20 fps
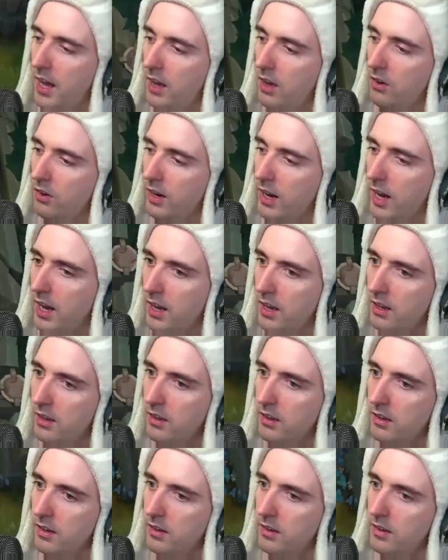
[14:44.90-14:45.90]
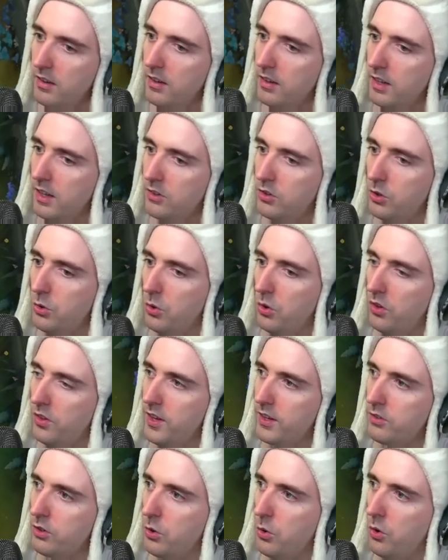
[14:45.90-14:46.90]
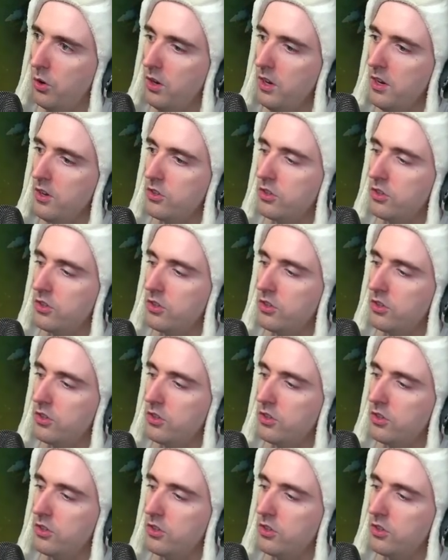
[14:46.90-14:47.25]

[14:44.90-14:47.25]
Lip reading: Okay. That's cool.